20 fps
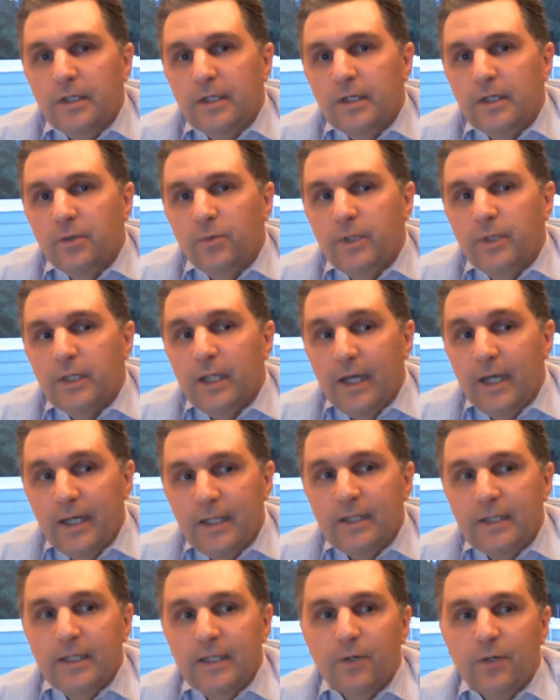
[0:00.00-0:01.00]
We
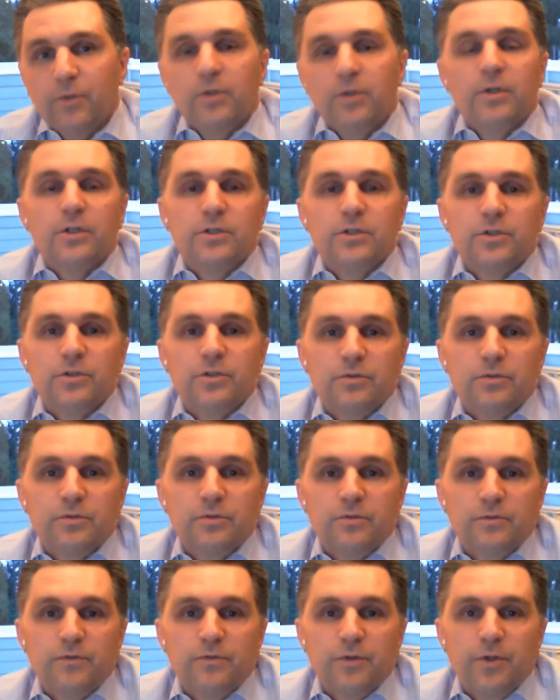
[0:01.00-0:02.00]
like the outlooks
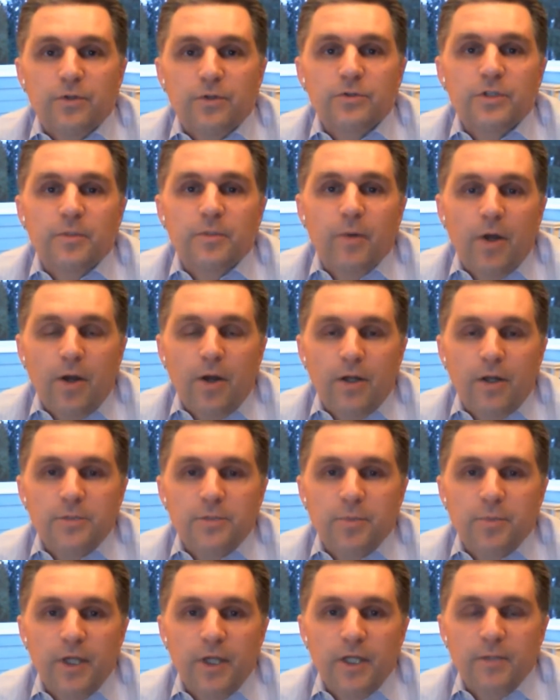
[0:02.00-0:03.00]
for those commodities.
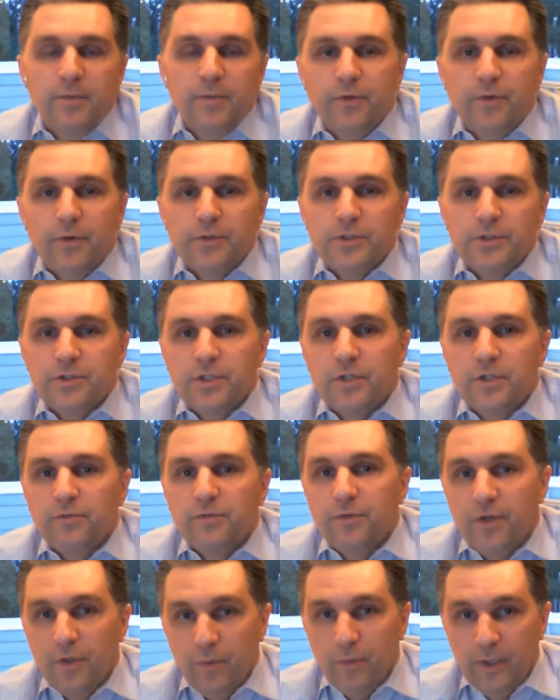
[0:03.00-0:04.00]
Palladium, of course, has done
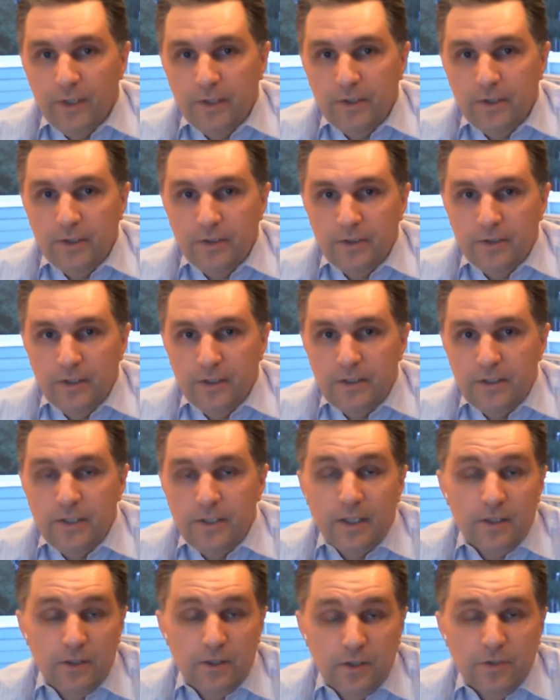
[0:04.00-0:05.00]
very well. The
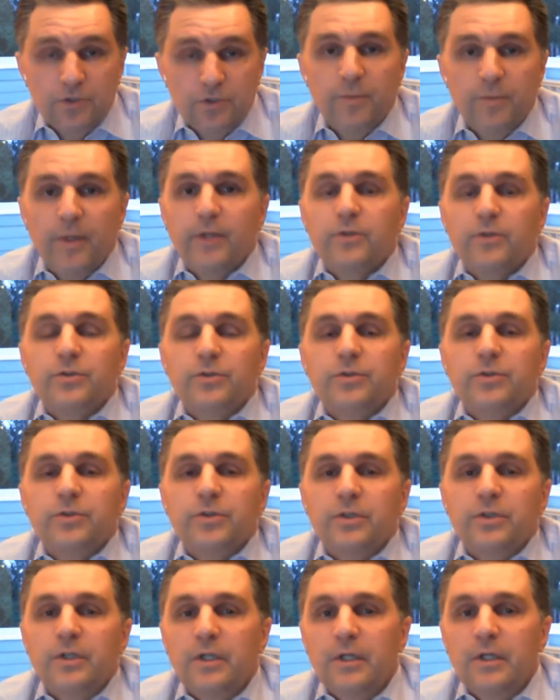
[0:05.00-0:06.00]
technology metals,
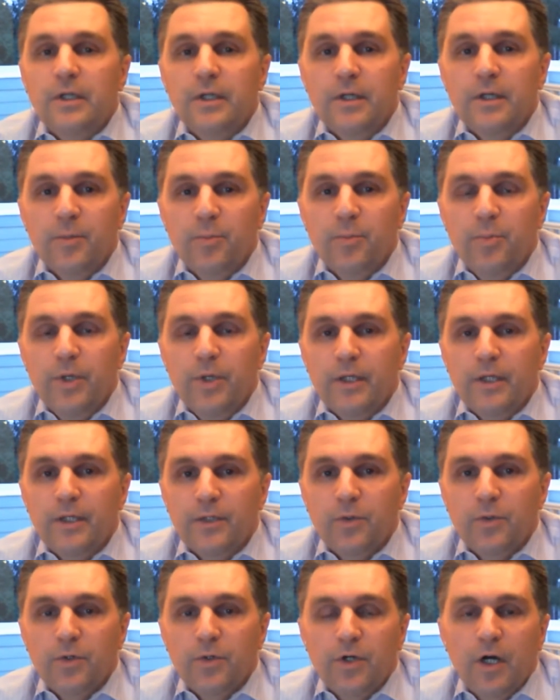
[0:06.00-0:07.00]
being
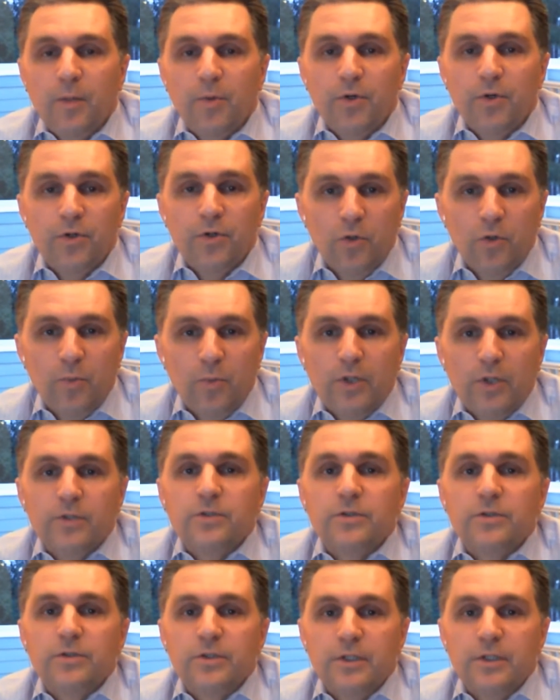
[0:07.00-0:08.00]
nickel, copper,
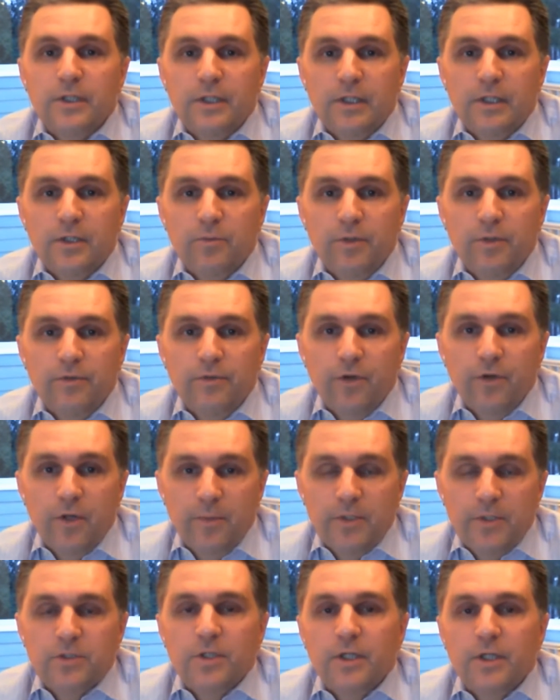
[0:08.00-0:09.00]
cobalt, we very
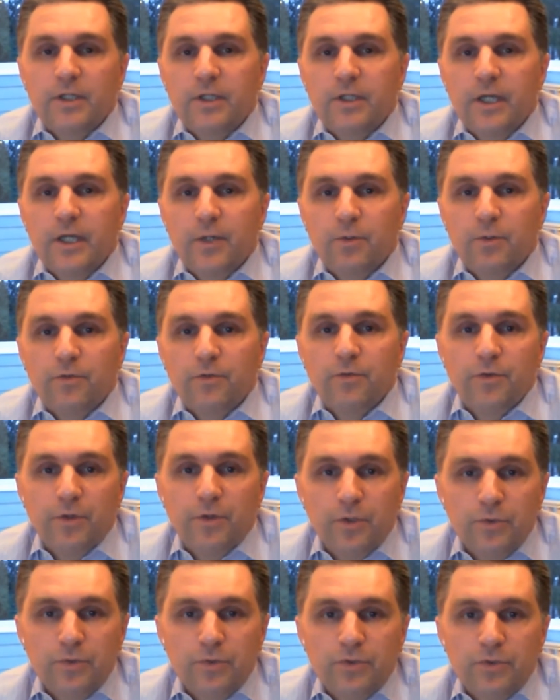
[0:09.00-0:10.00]
much like the outlook for
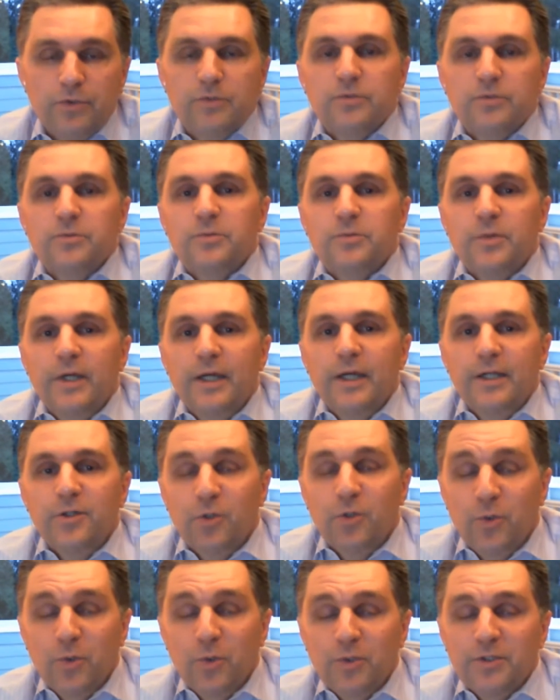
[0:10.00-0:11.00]
those. And
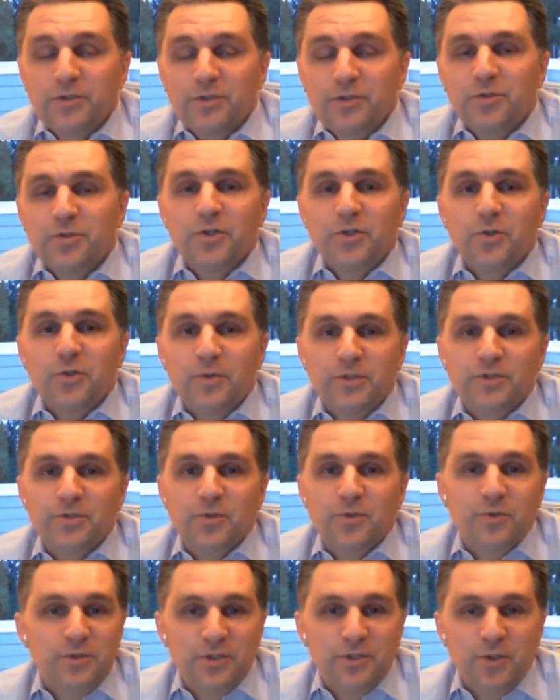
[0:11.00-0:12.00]
gold, as you know, is
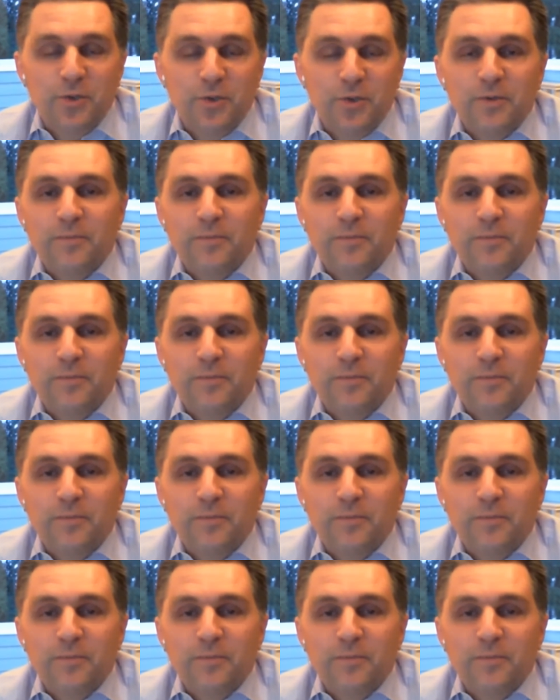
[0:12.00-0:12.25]
always gold.